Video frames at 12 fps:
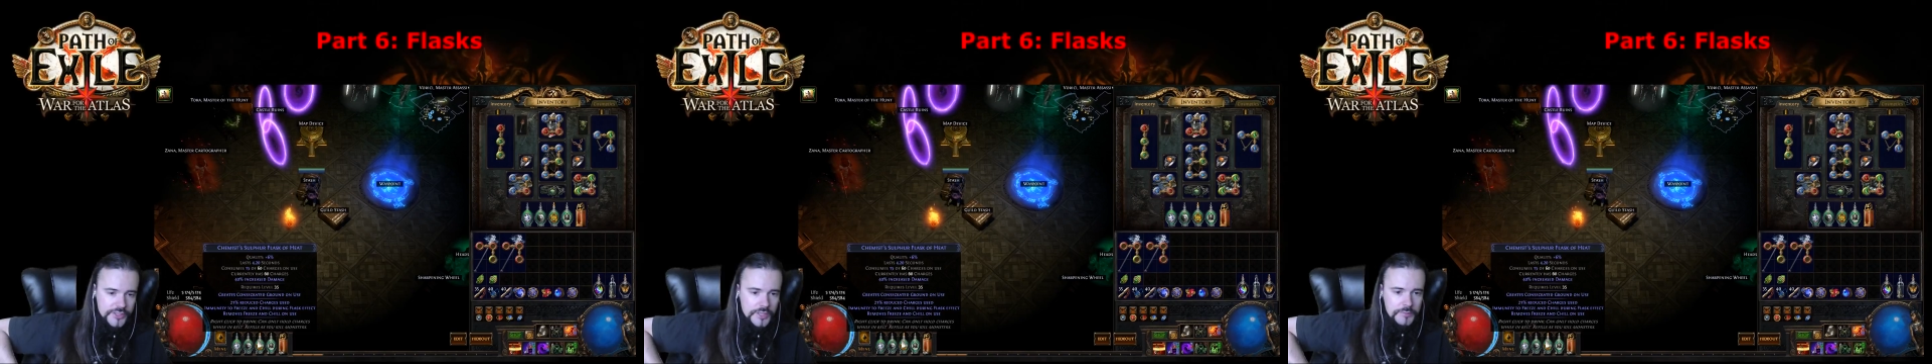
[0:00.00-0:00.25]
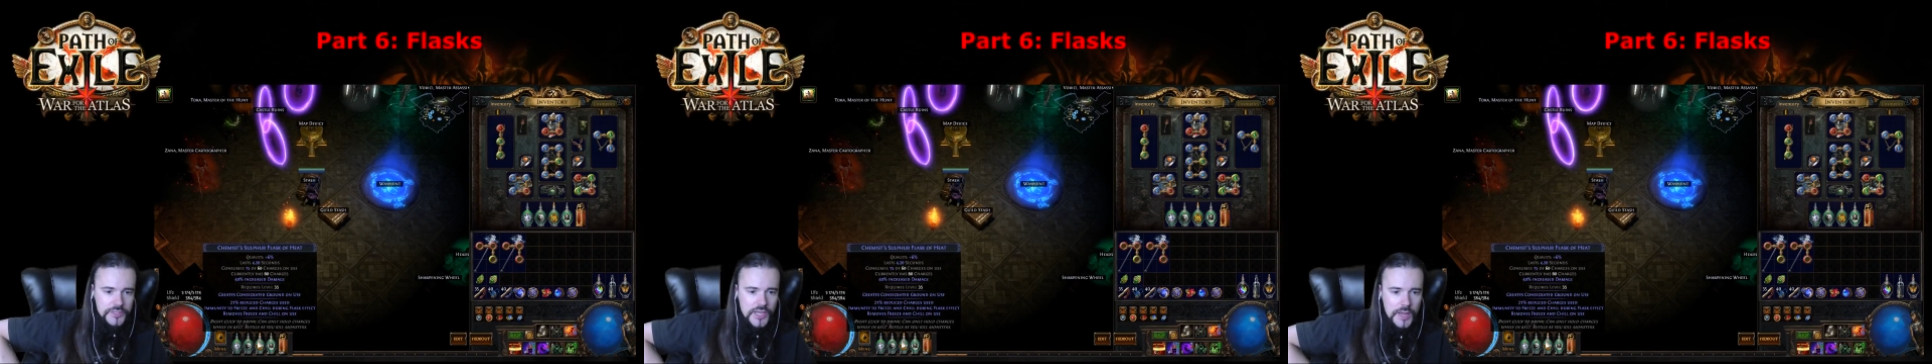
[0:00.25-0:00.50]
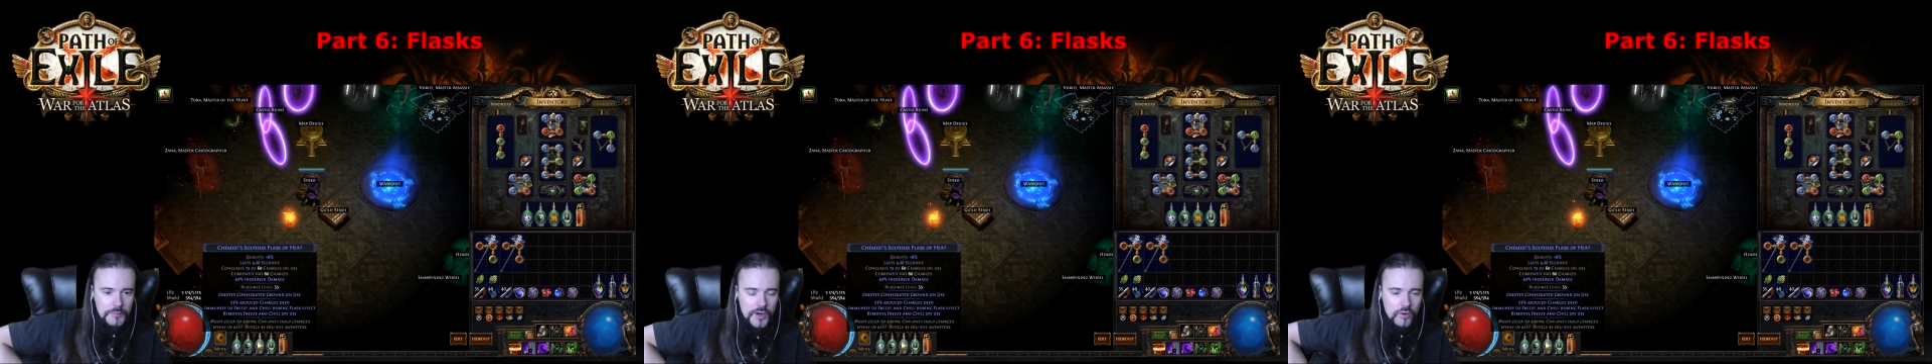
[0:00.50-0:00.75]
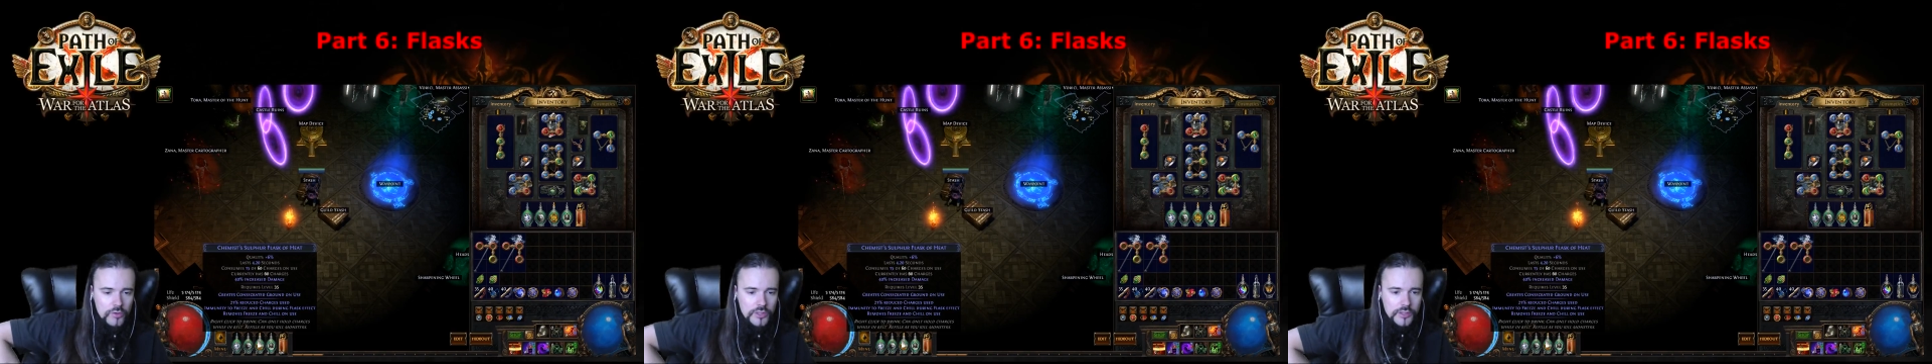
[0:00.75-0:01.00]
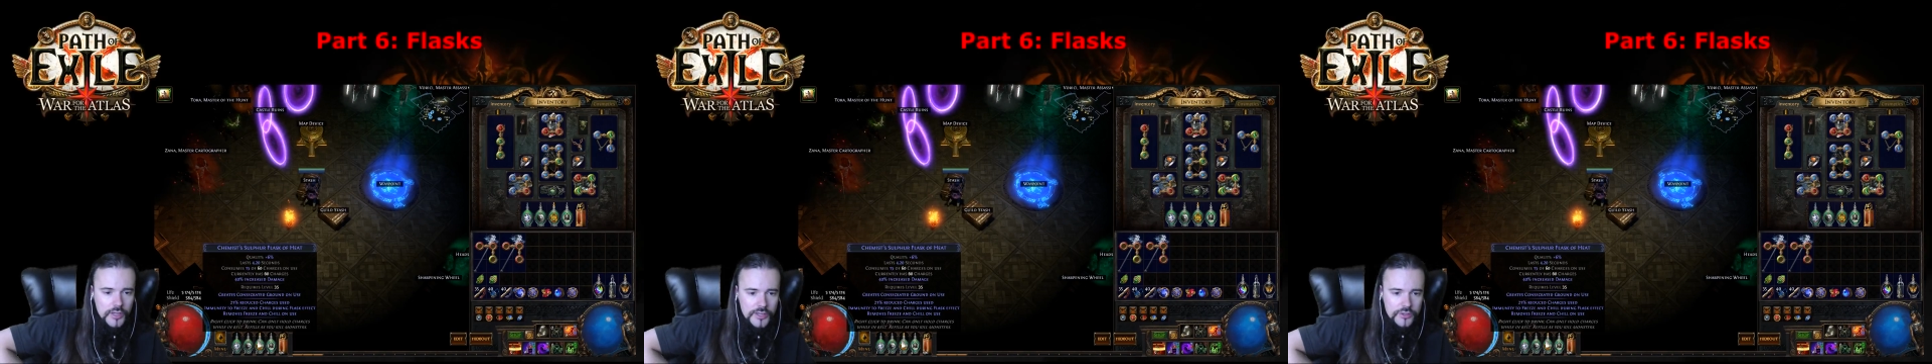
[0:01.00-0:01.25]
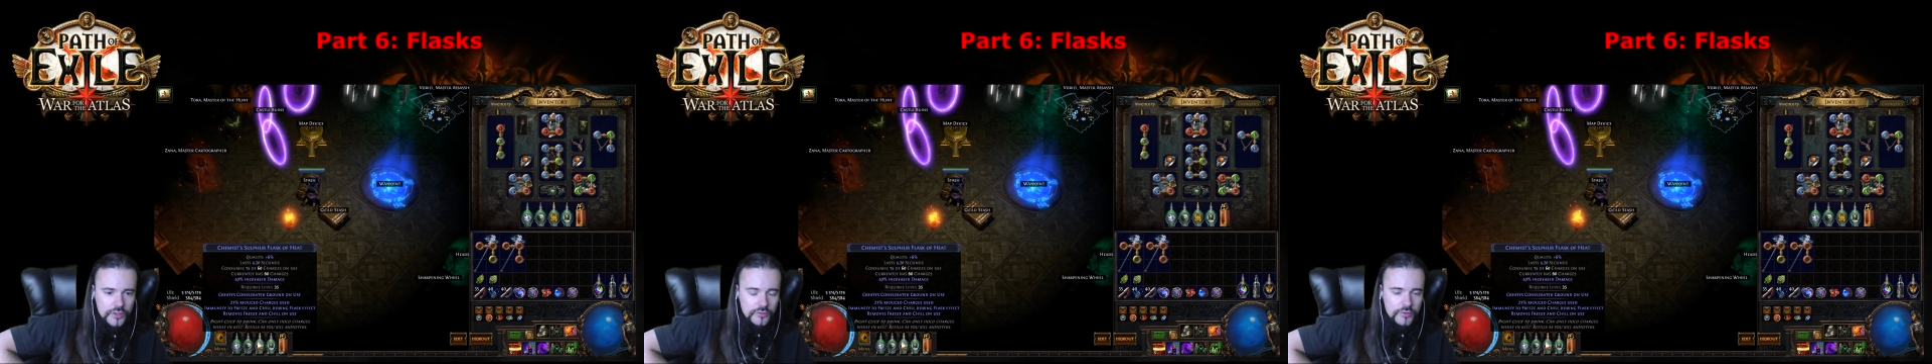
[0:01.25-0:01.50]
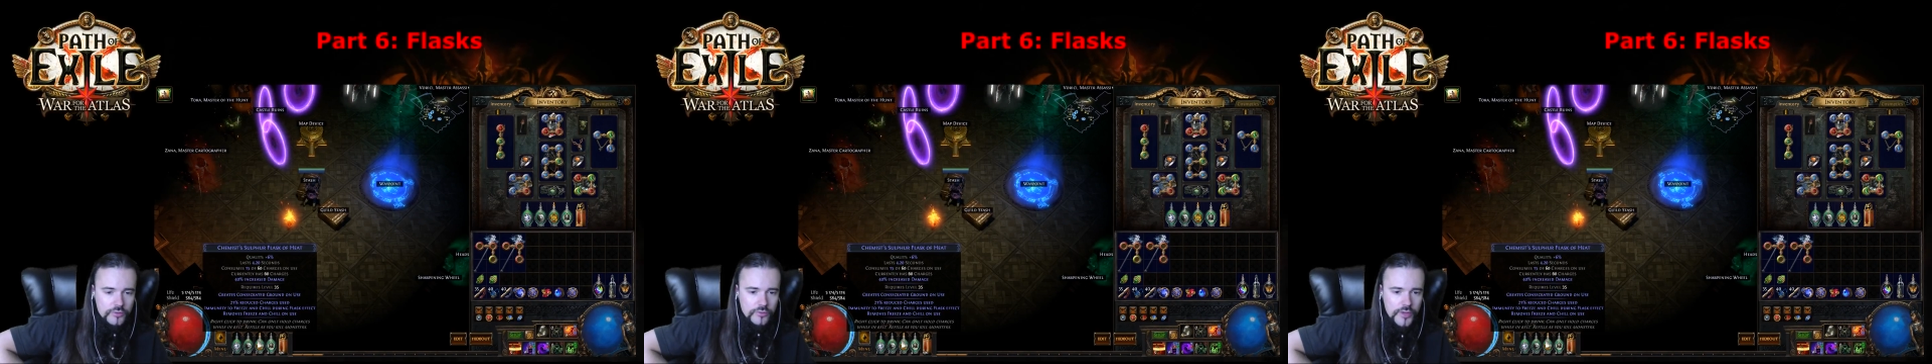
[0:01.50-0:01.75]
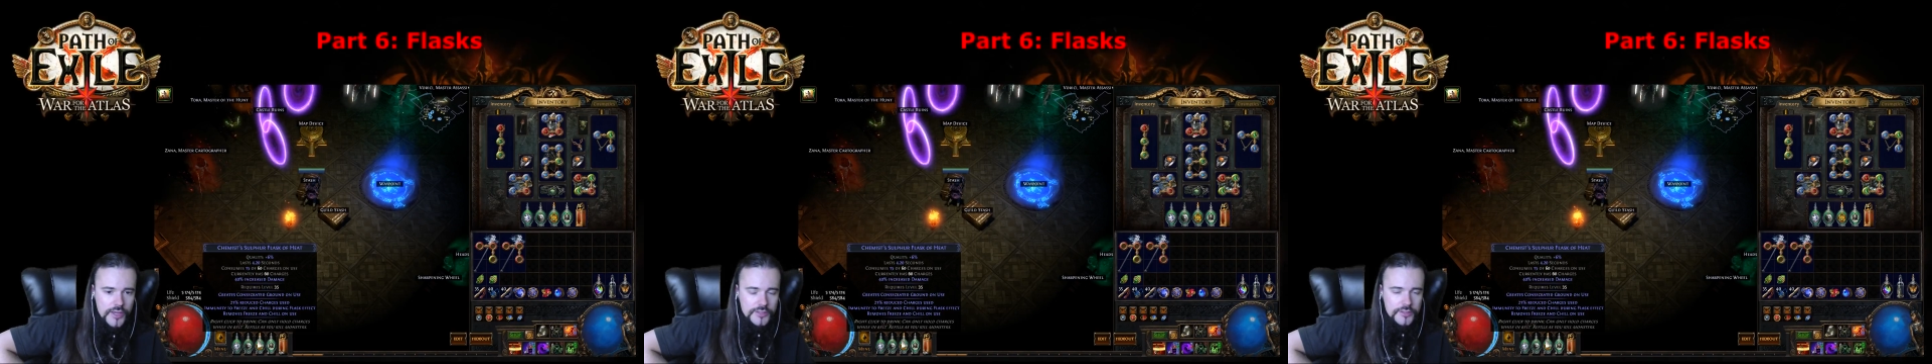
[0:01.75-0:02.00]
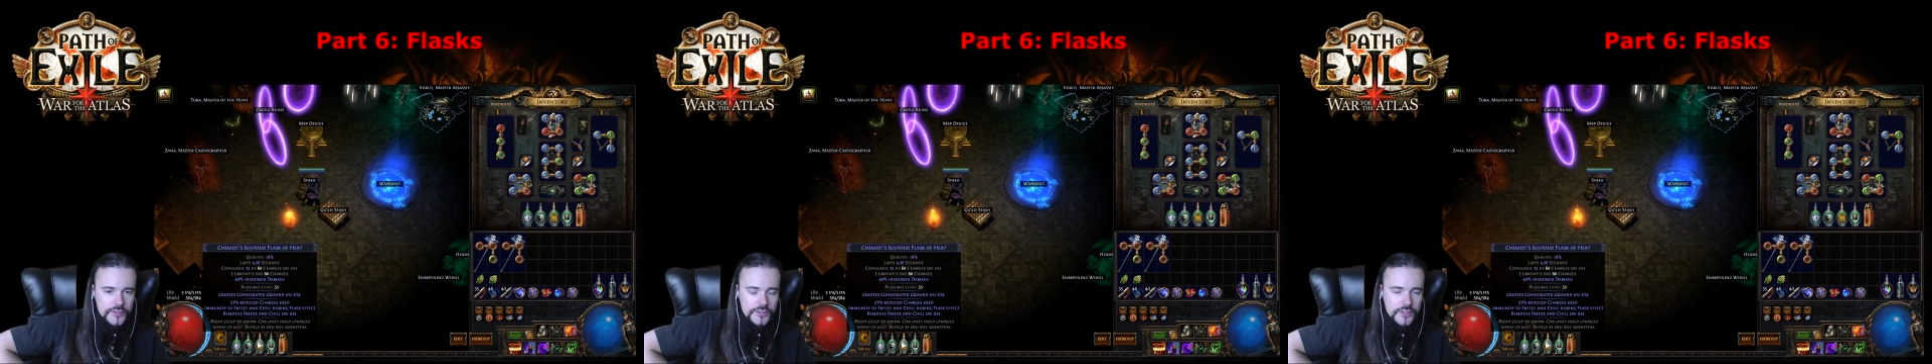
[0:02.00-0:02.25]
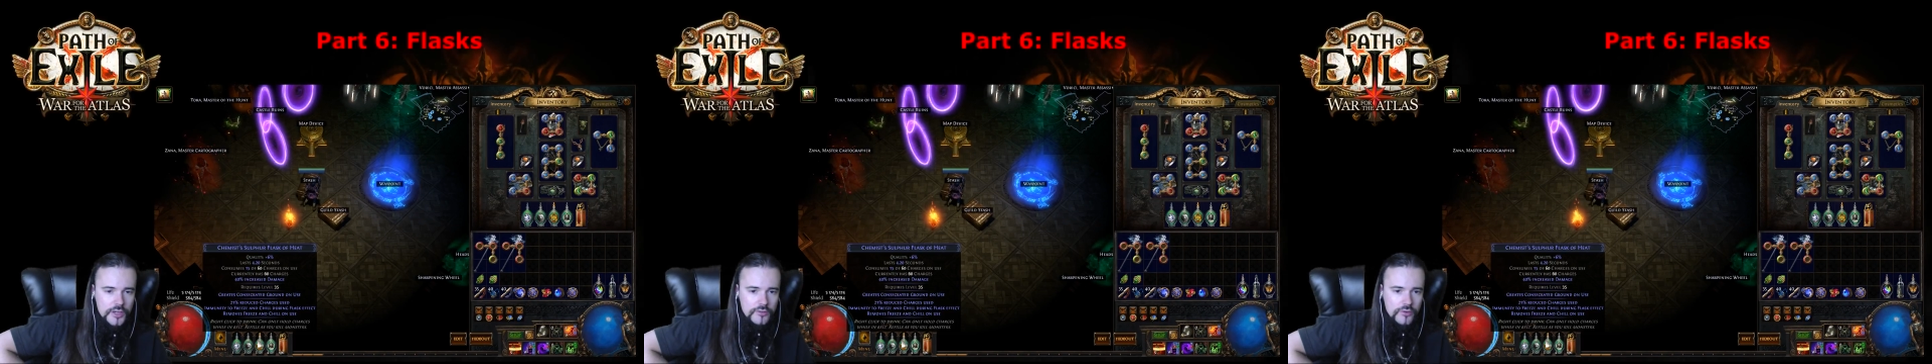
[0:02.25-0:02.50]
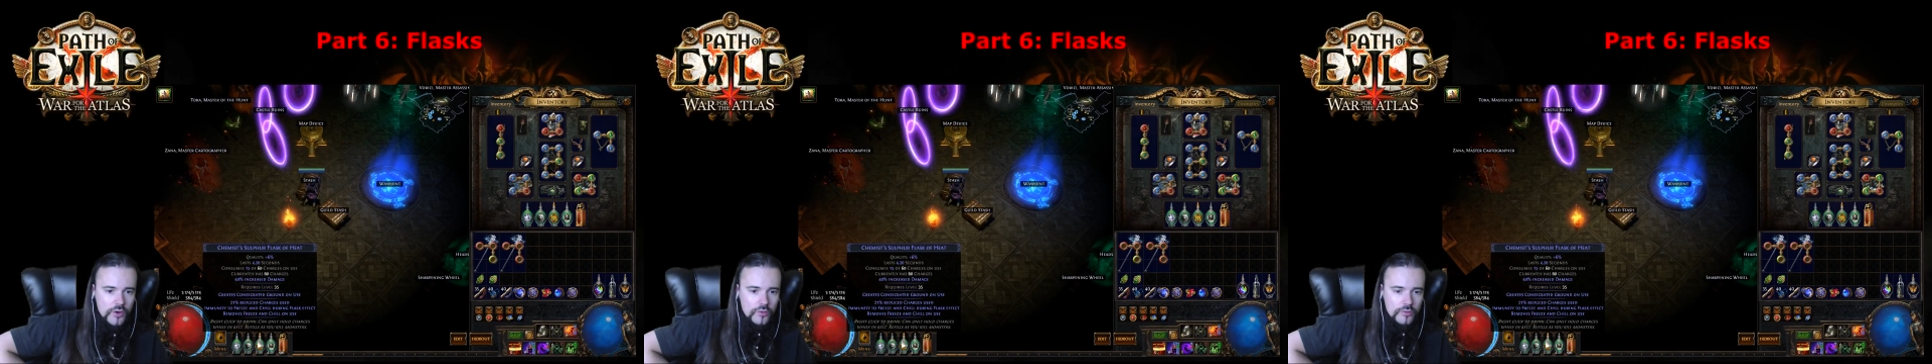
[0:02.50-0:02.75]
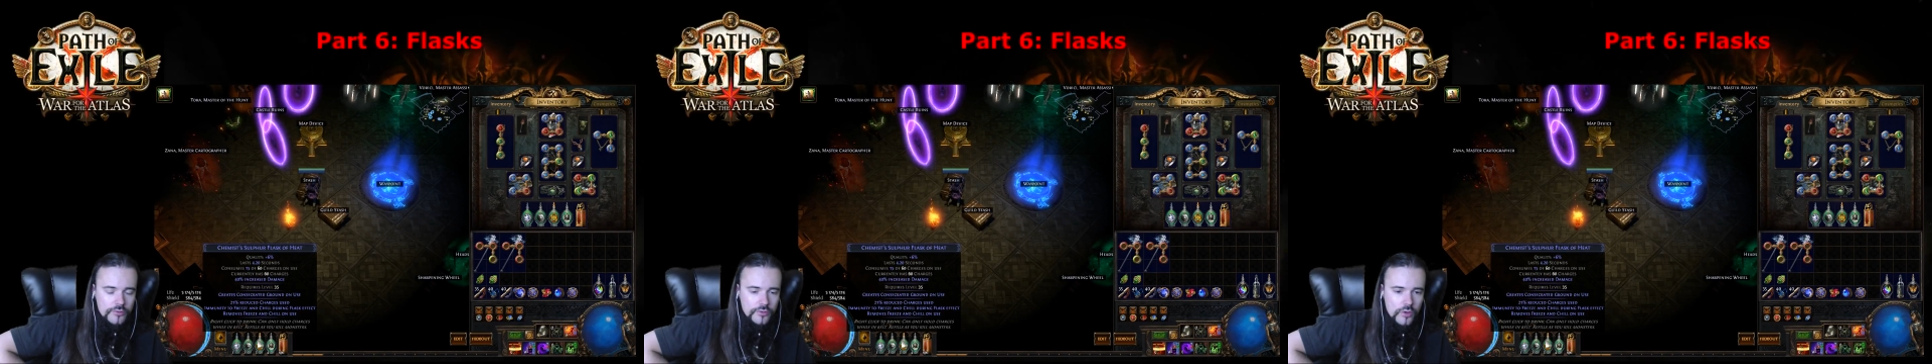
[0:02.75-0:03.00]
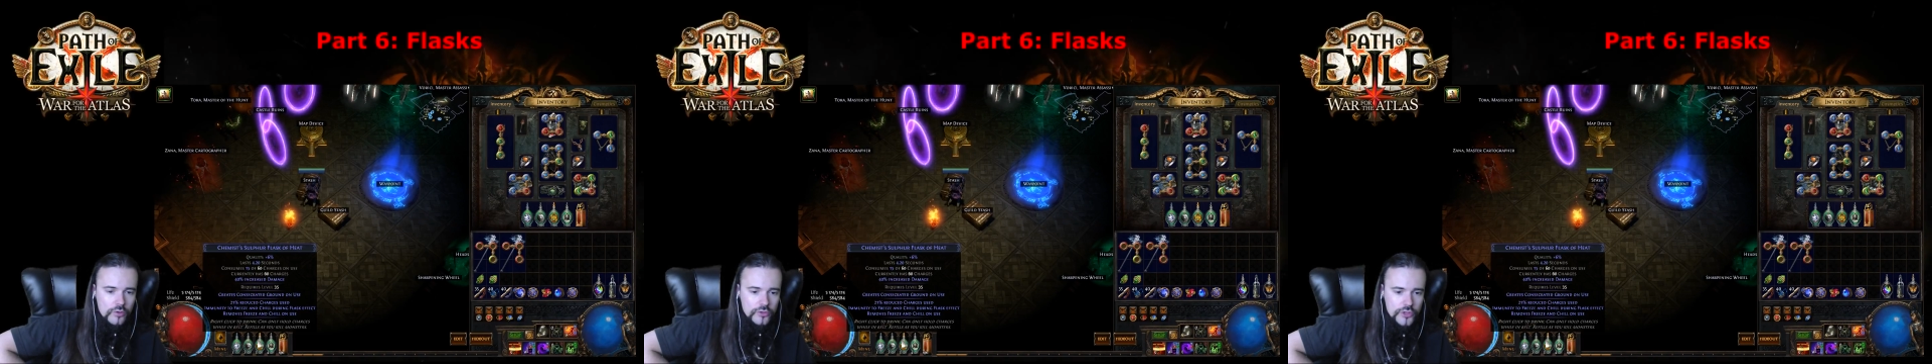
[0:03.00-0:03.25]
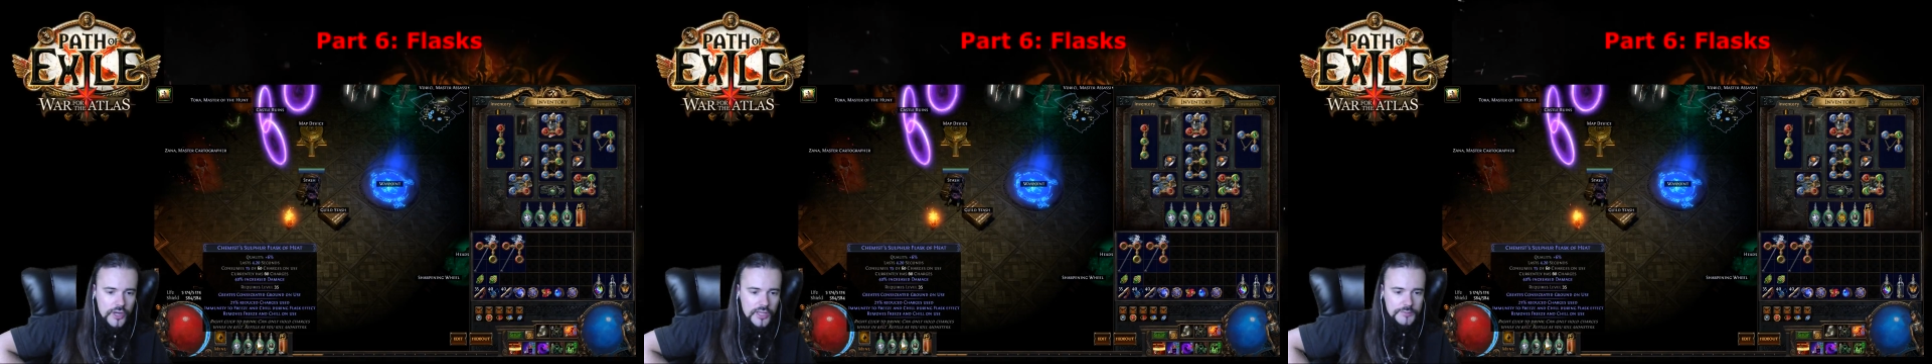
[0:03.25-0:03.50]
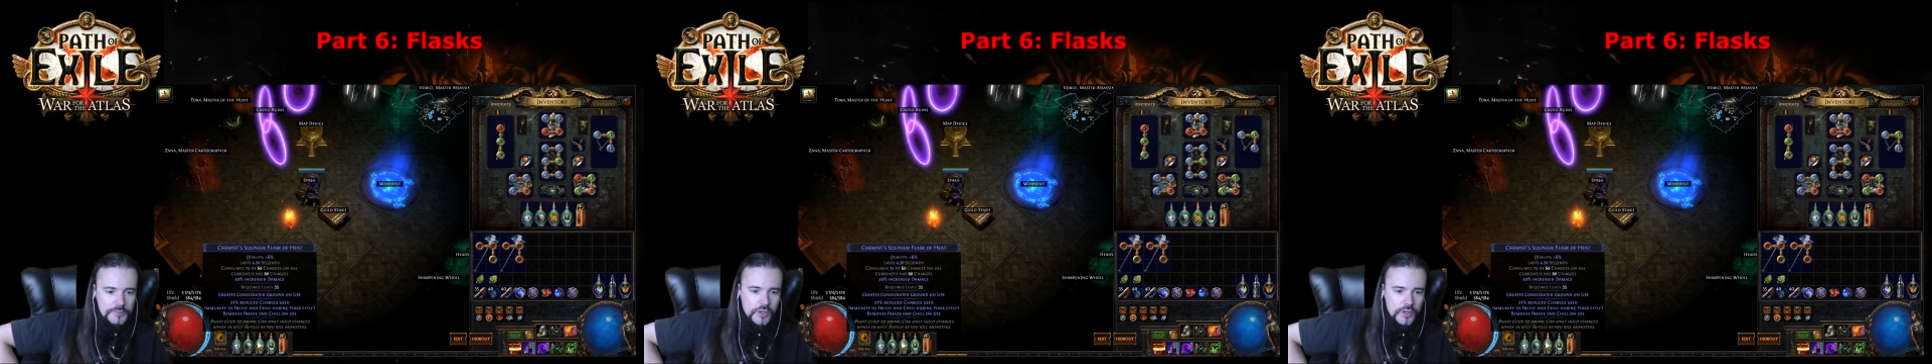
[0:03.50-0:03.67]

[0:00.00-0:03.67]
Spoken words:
the same time, I really like Sulfur Flask instead of Overflowing Chalice,